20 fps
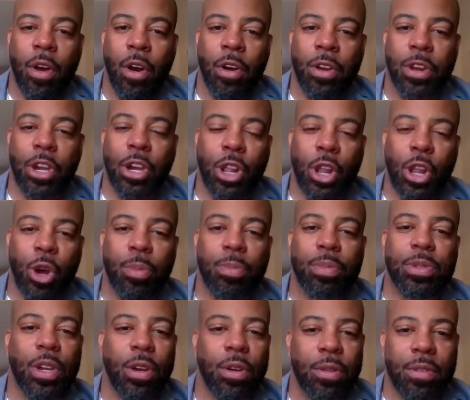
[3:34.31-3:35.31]
on the globe.
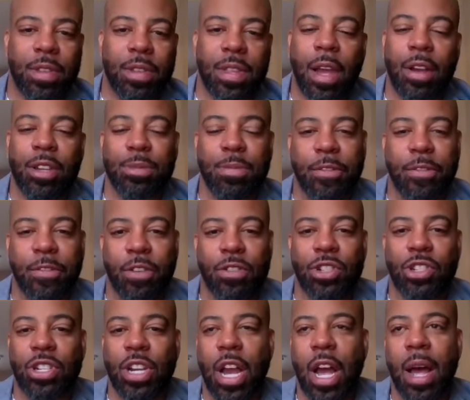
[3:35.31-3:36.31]
So that was my
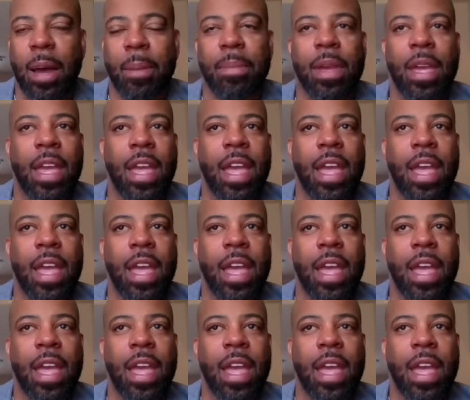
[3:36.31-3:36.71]
first job.